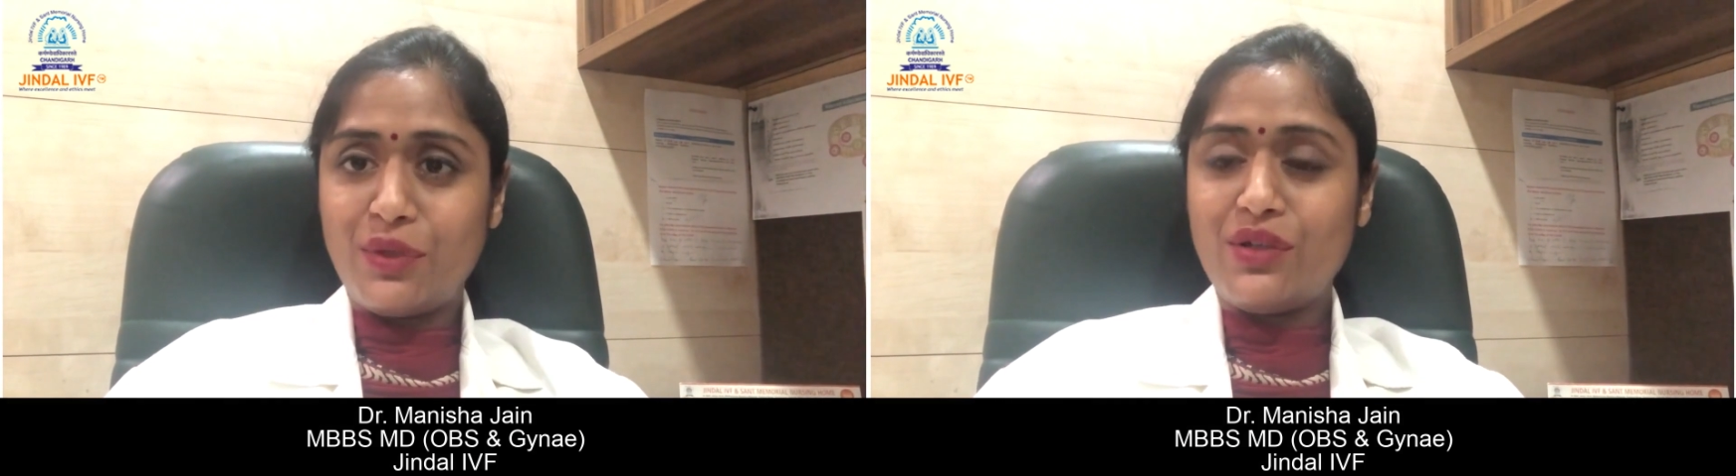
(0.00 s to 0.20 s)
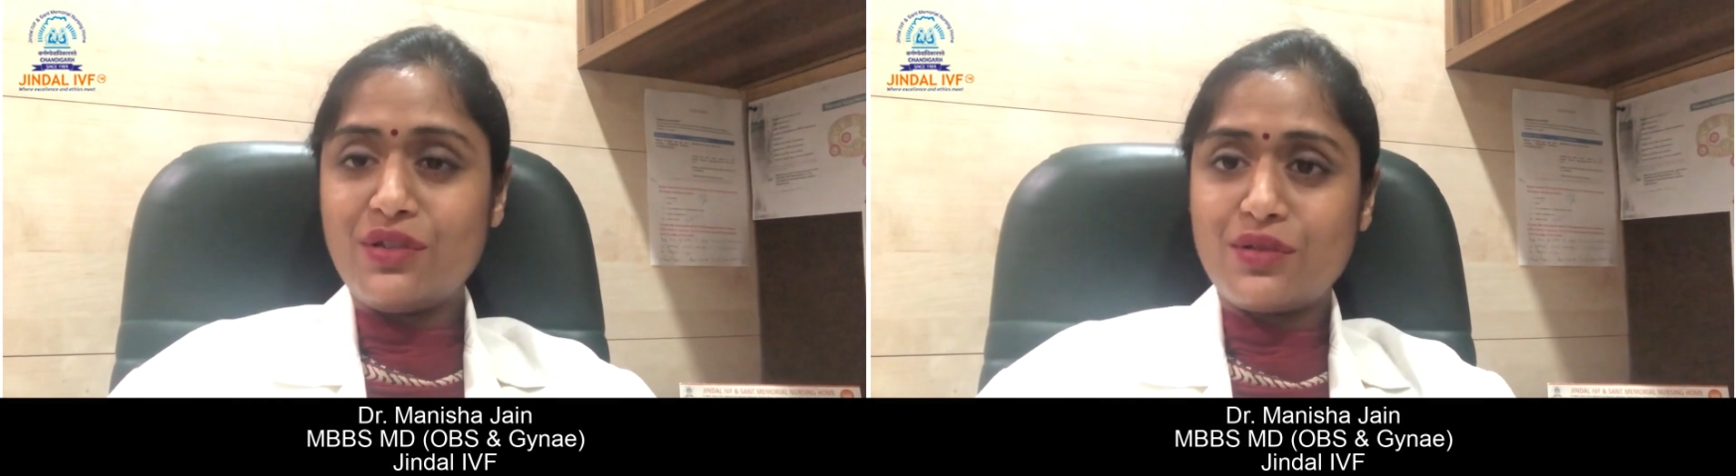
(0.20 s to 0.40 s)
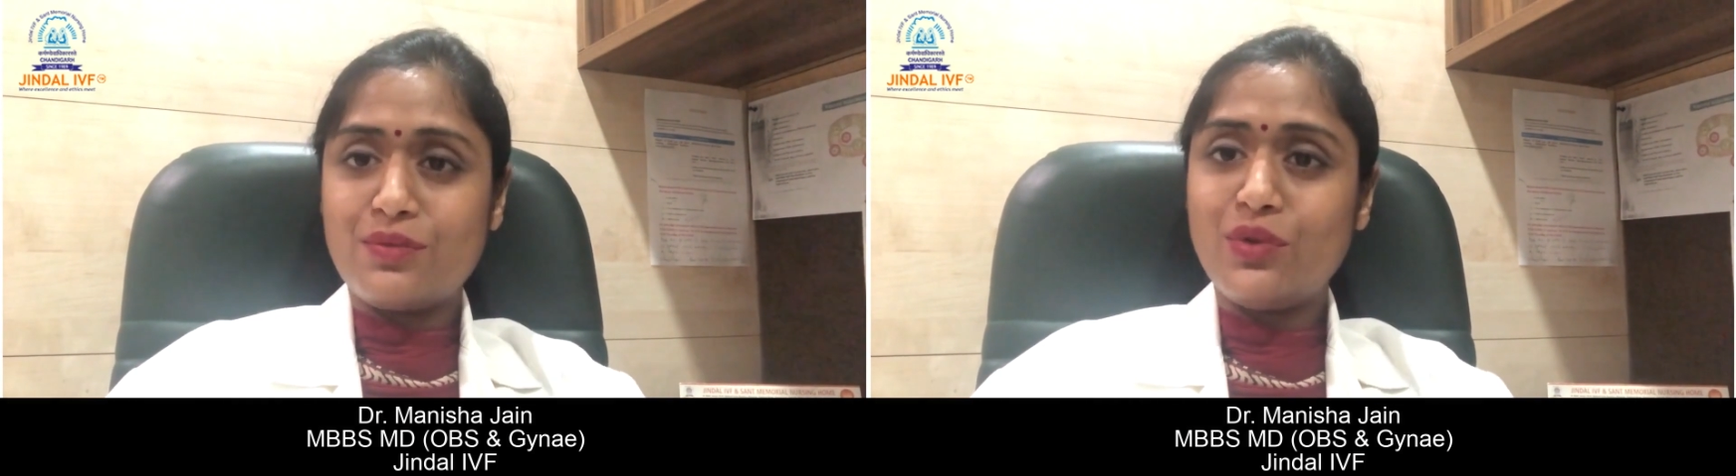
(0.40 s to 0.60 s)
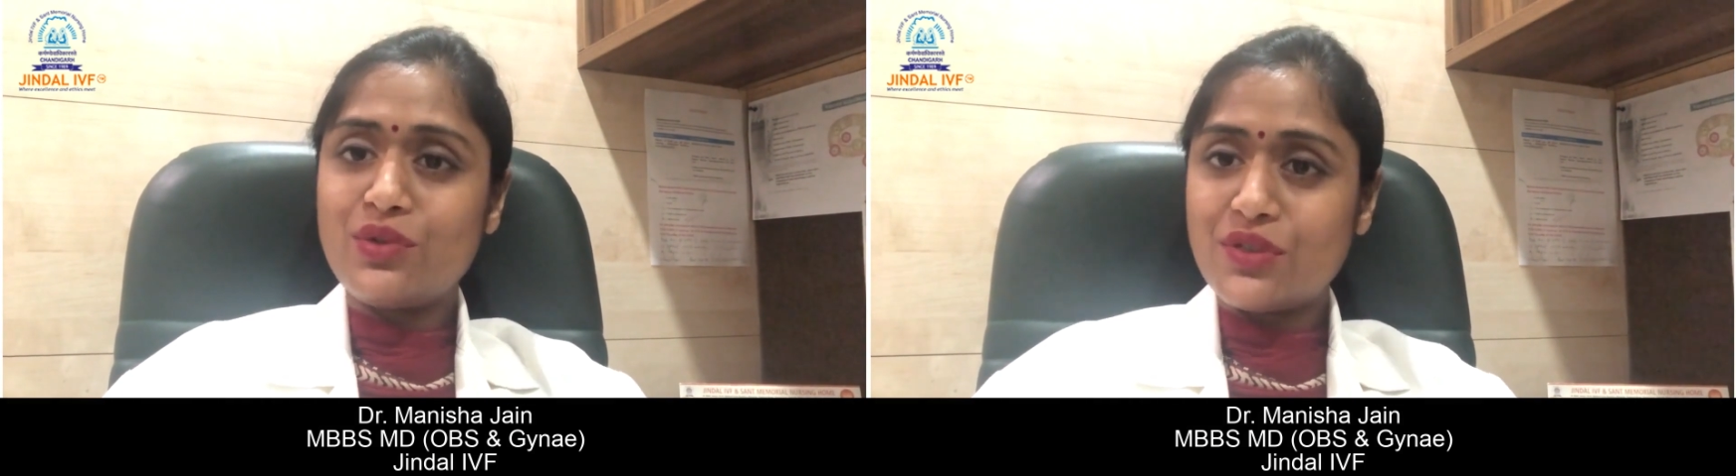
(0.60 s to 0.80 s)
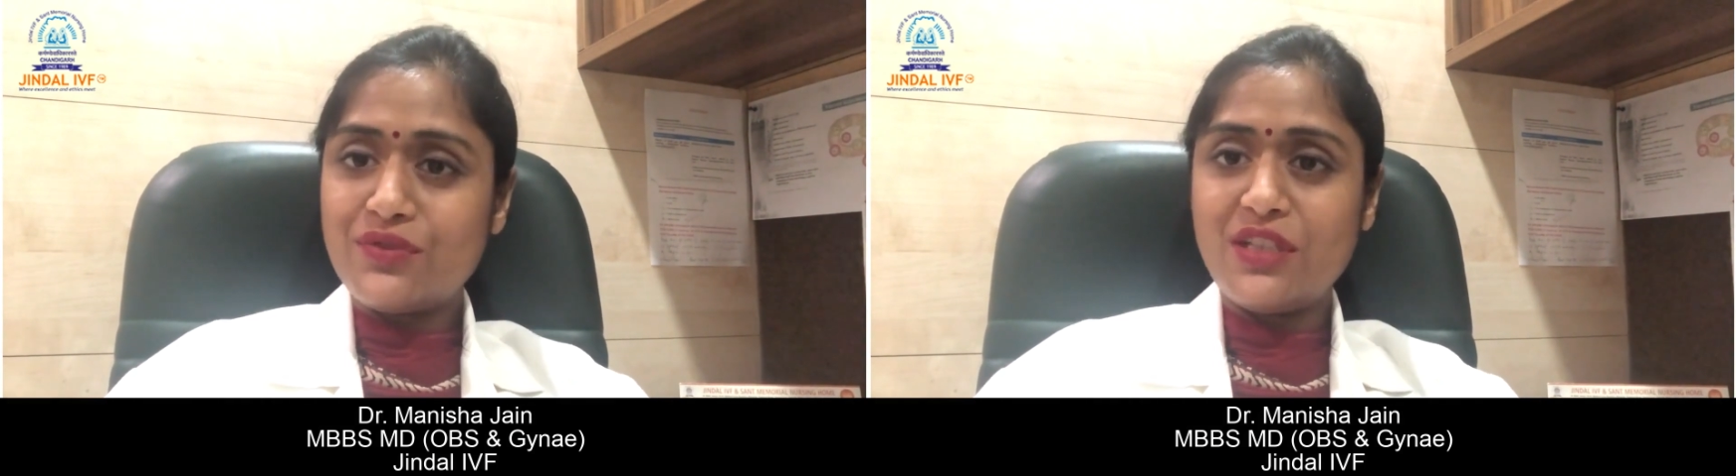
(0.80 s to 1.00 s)
because
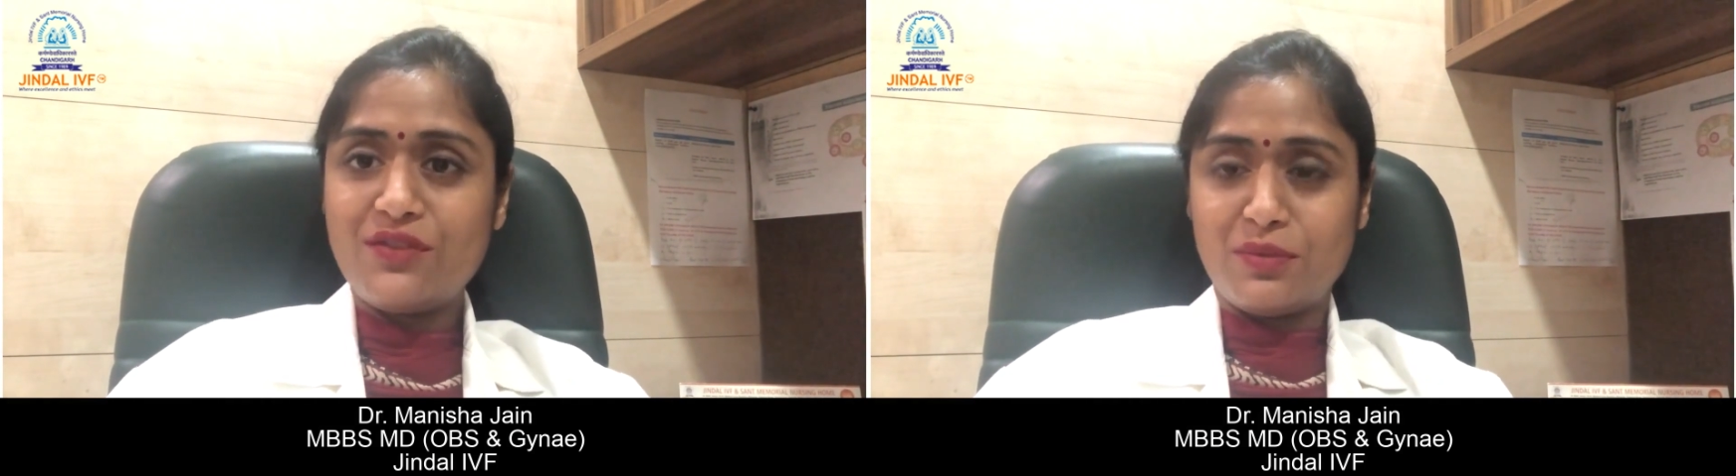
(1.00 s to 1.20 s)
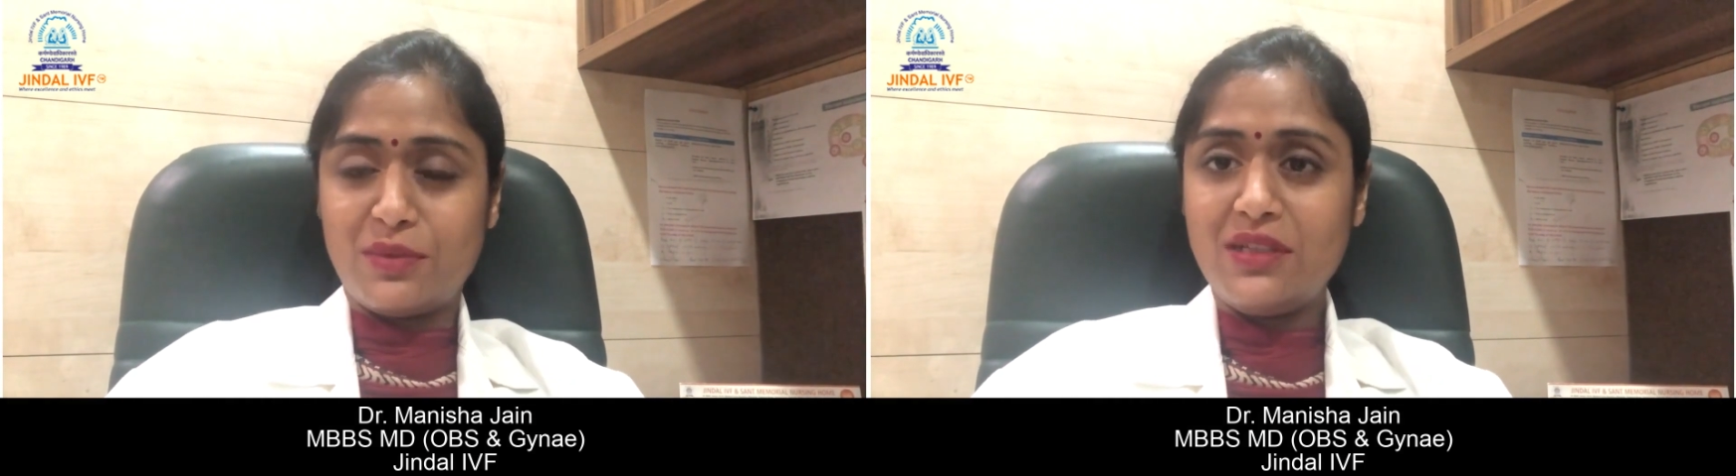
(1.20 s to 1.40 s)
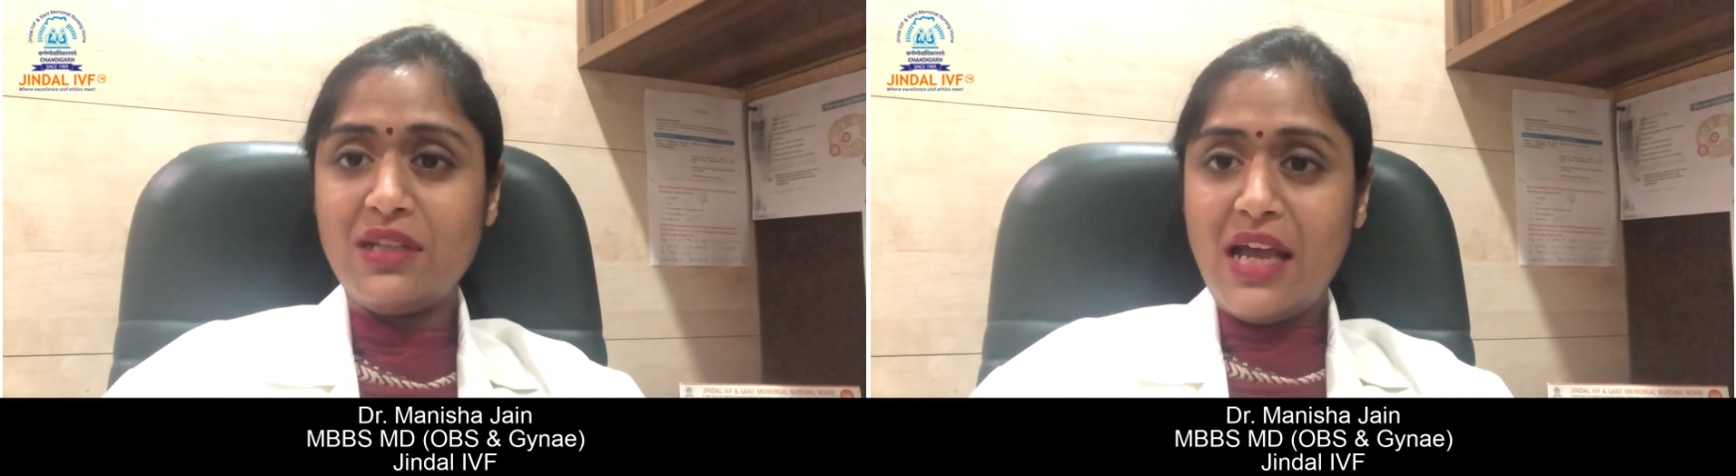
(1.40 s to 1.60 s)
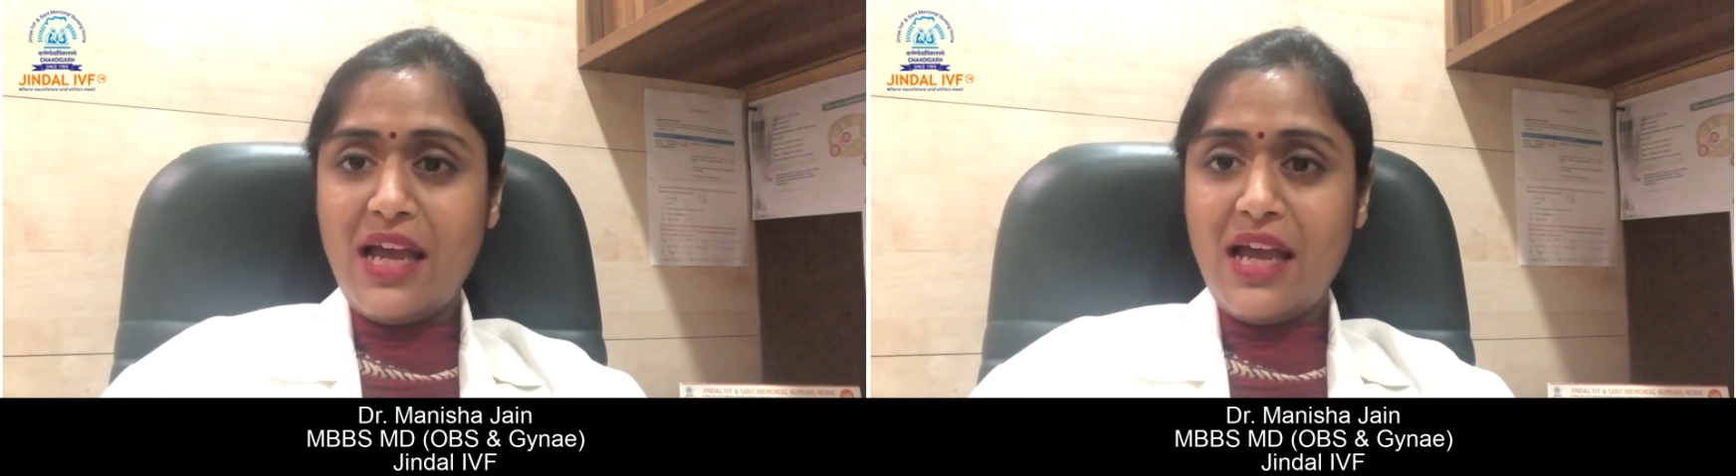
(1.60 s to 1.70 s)
most of these women